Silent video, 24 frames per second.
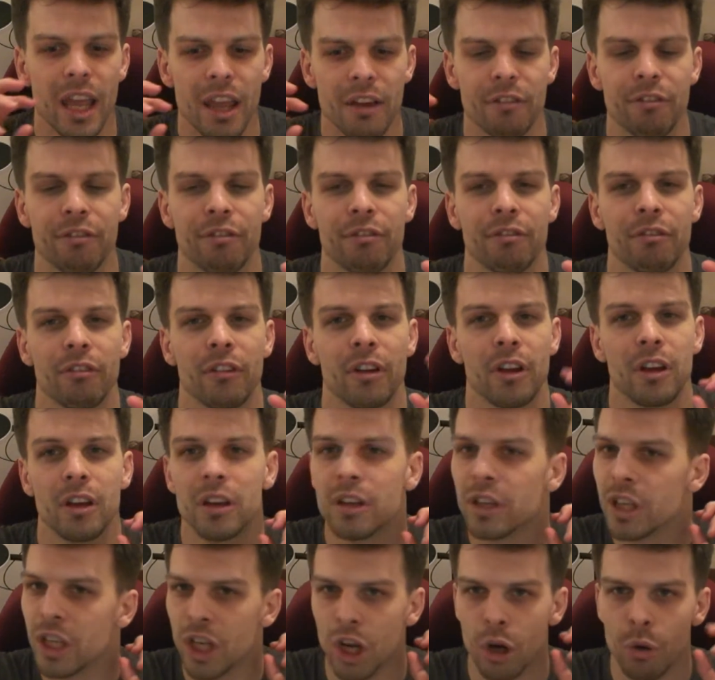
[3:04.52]
if,
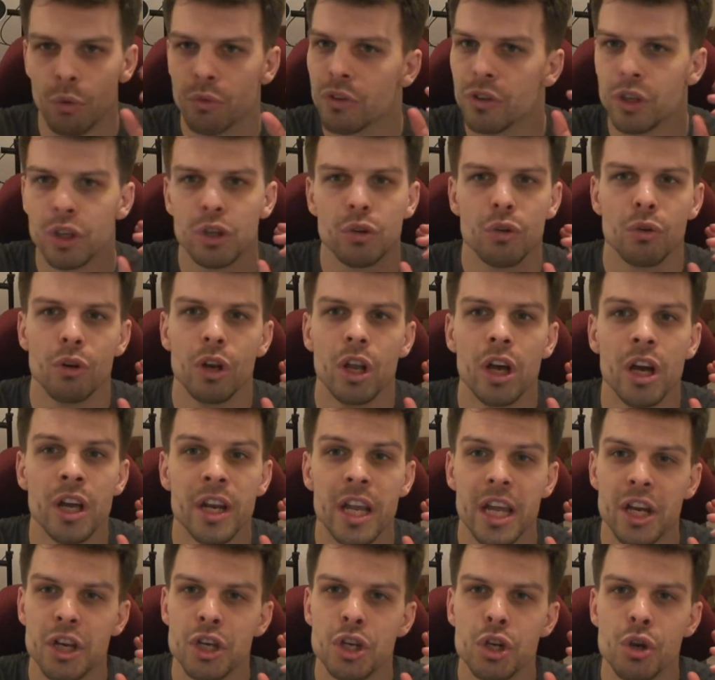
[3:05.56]
you know, you
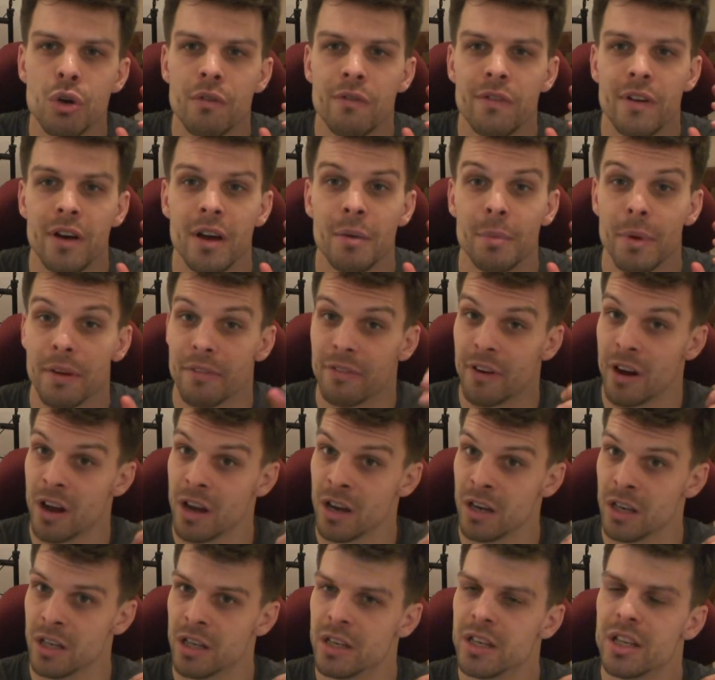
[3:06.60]
learn a new verb, if
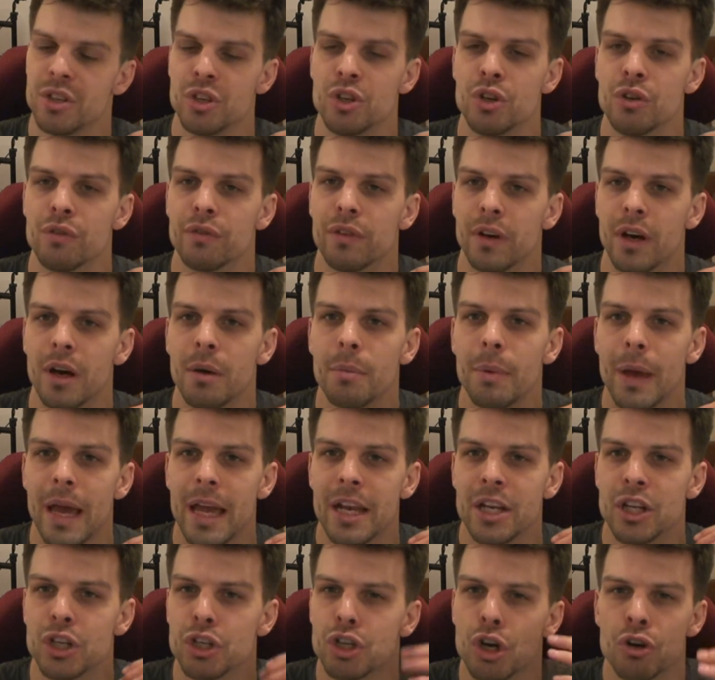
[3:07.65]
I learn a new verb
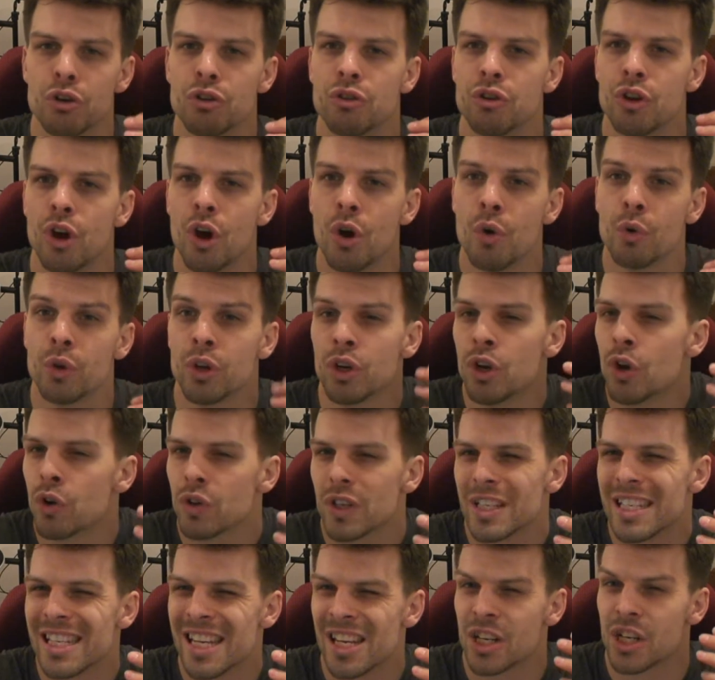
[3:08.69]
and you don't know, you're
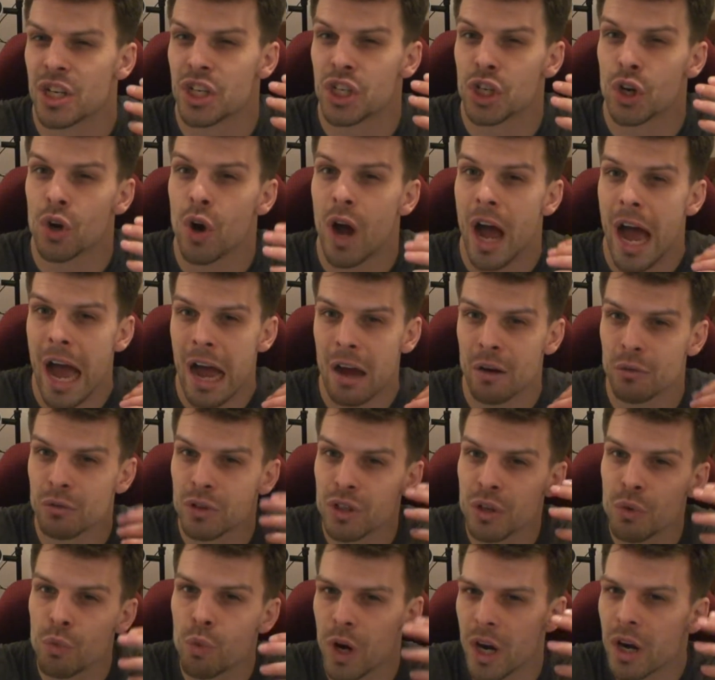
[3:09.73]
not entirely sure how
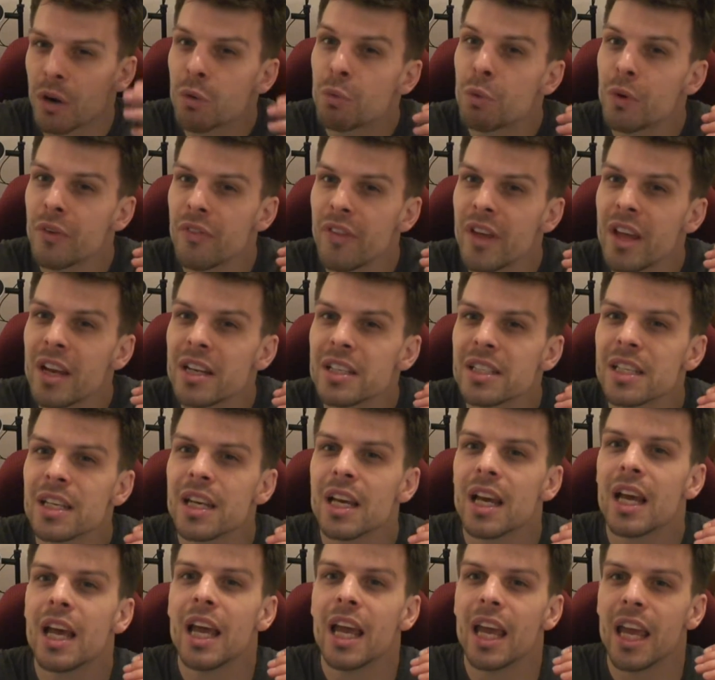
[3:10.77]
to work with it.
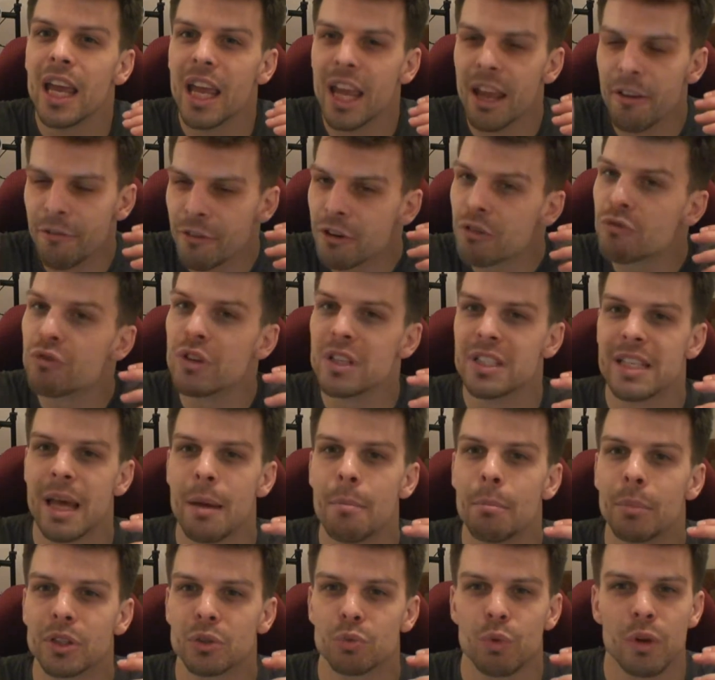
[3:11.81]
If it
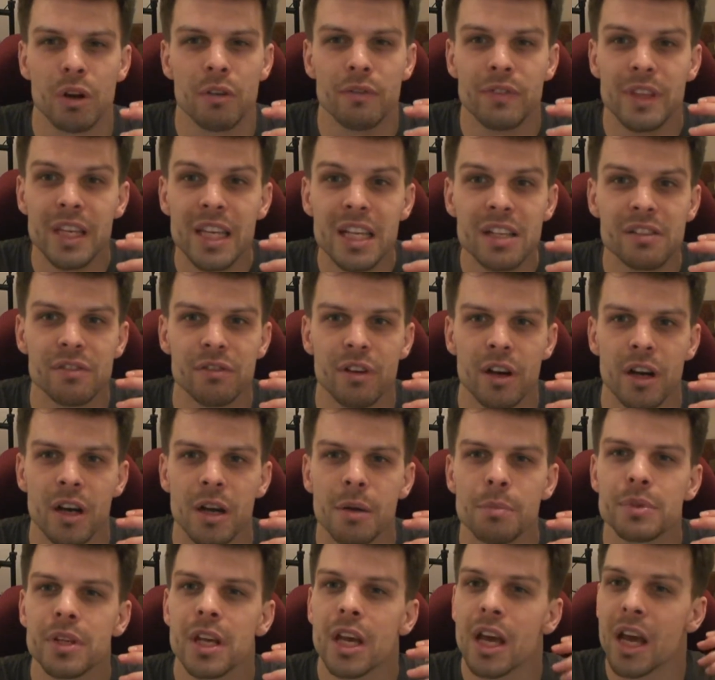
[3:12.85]
resembles one of these
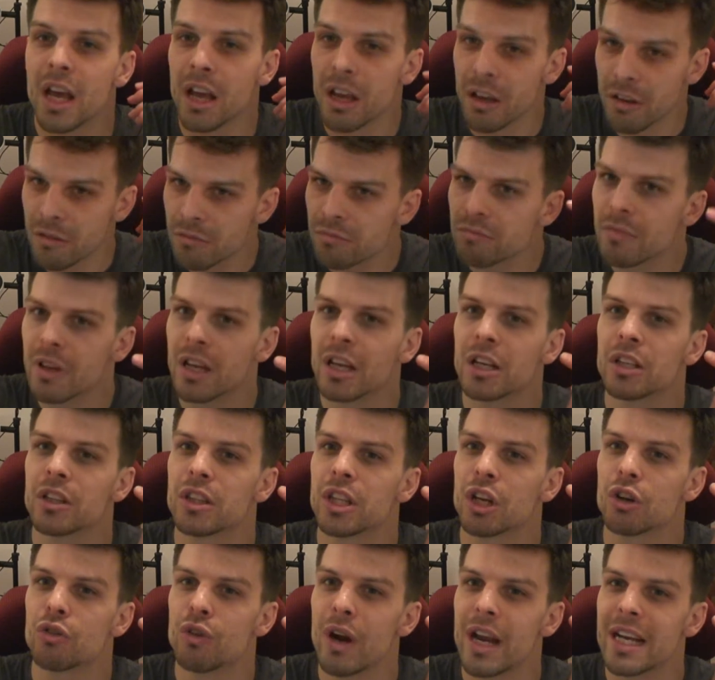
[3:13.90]
verbs,
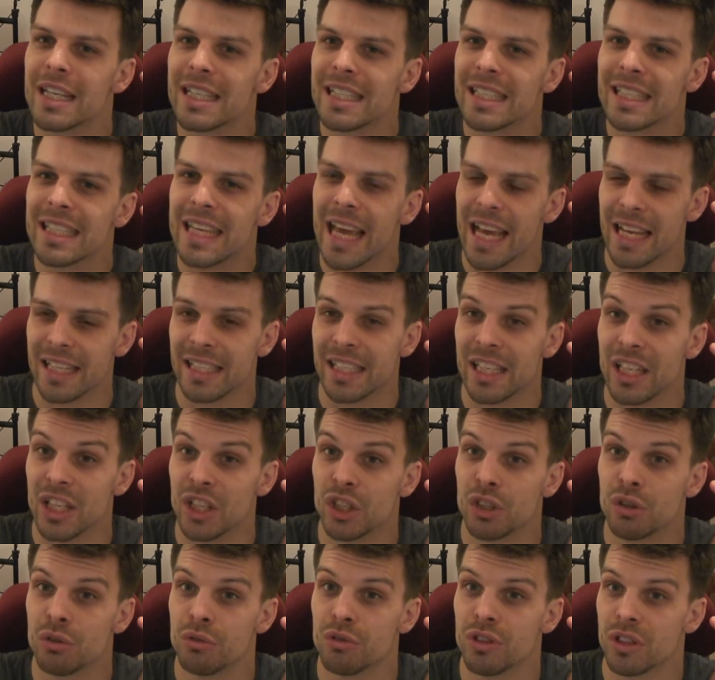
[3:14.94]
the greatest guess
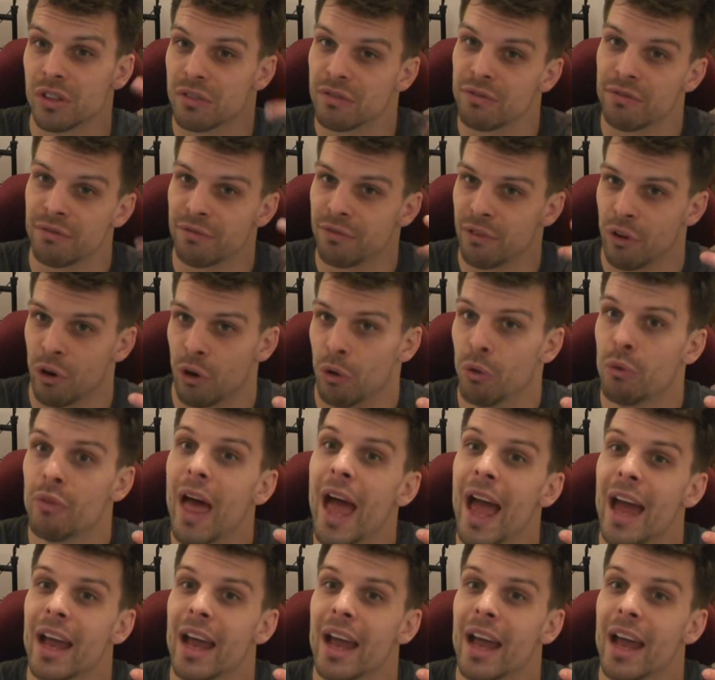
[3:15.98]
is to just follow